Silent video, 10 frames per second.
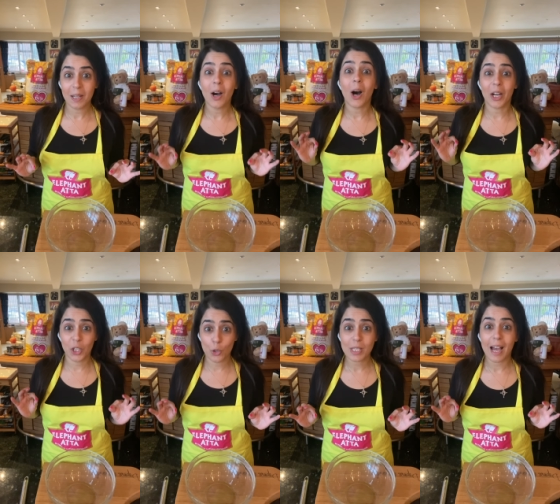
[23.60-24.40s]
I
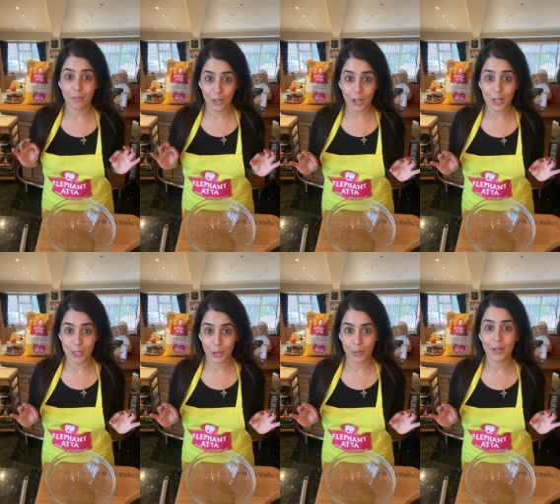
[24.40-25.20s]
use avocado,
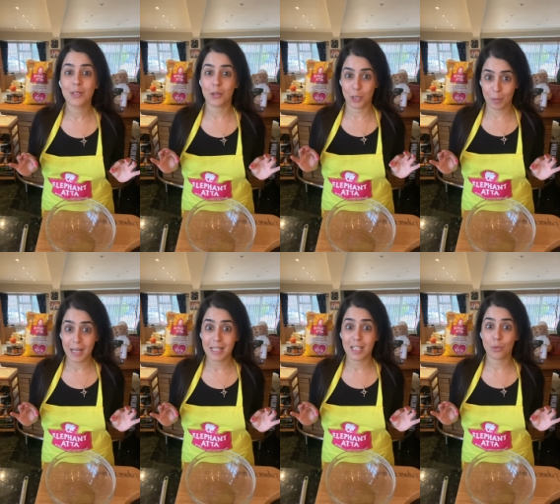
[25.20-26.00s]
so
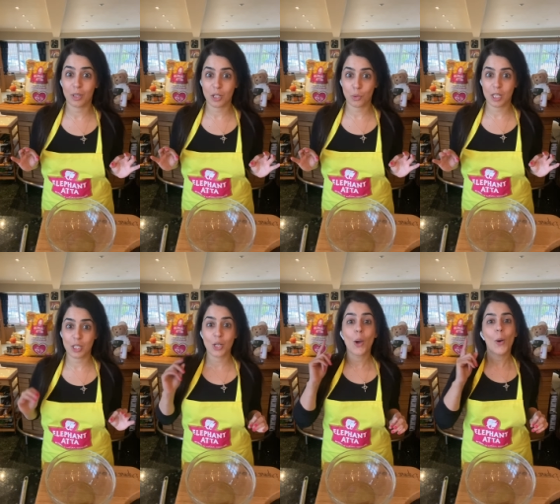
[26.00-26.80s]
chapattis with a twist.
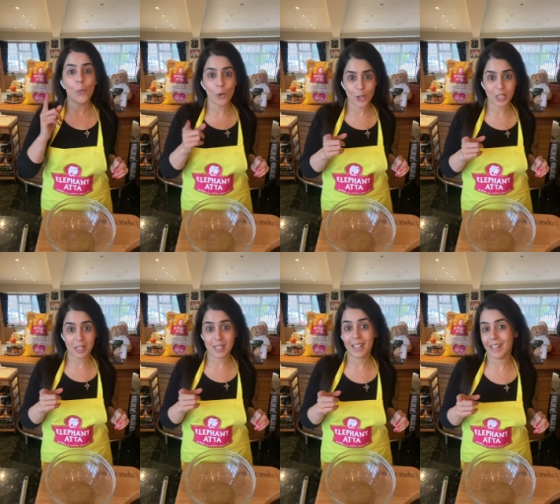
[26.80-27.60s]
Watch this,
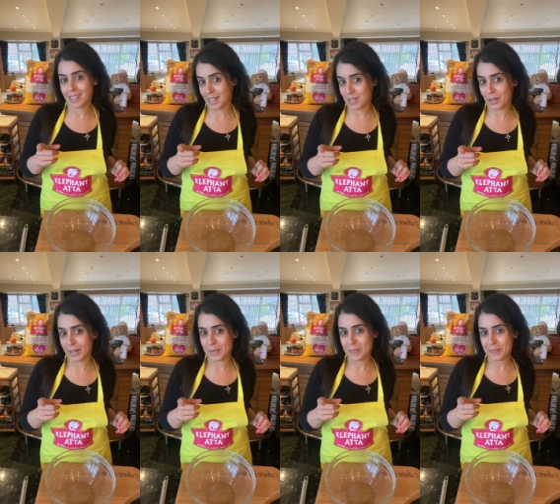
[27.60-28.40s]
let's get started.
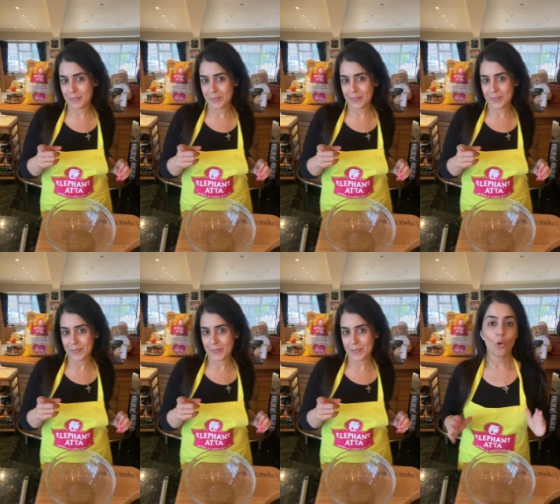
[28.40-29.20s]

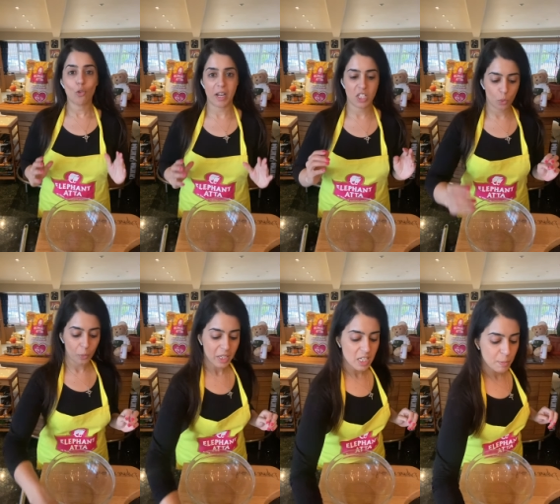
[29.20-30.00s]
Right, so what we
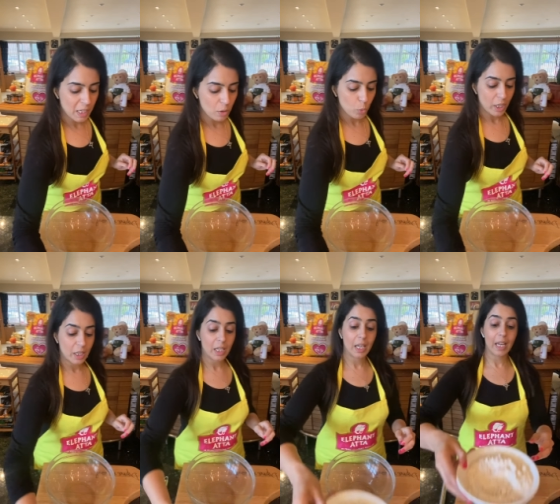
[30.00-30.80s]
need to begin with
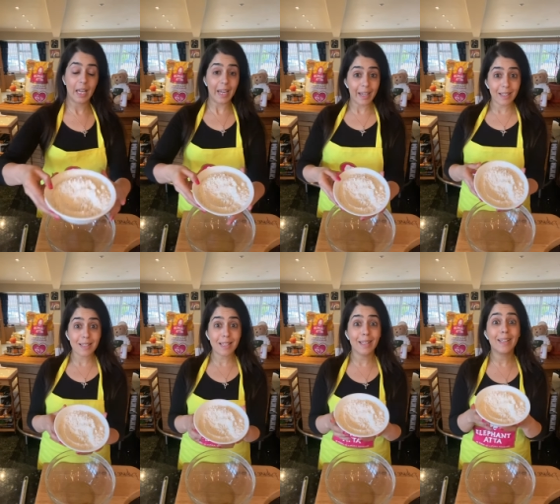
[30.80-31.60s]
is
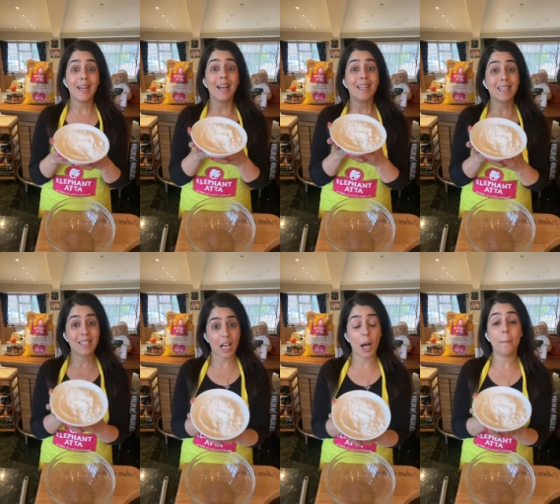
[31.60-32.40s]

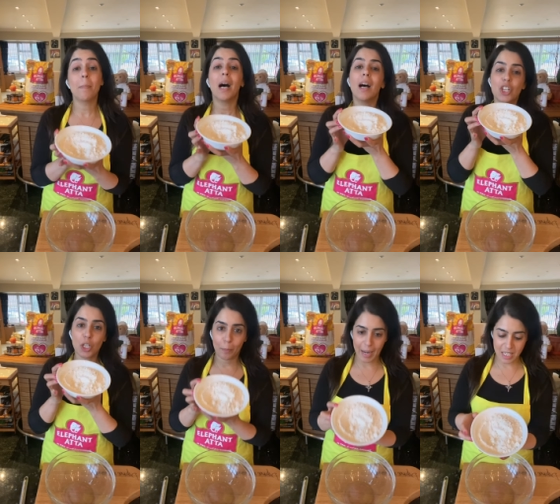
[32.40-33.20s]
some
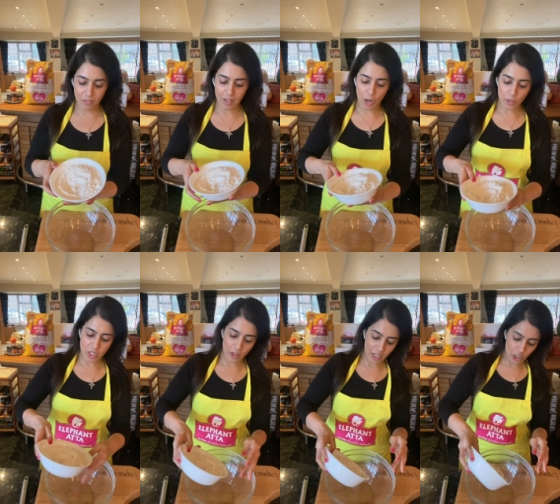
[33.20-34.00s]
chapatti flour. So
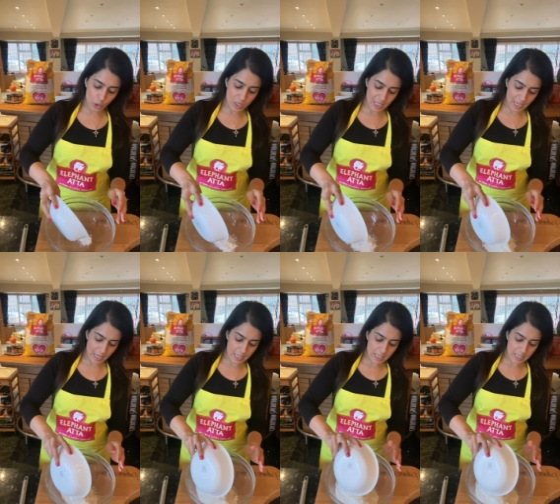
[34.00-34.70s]
that goes in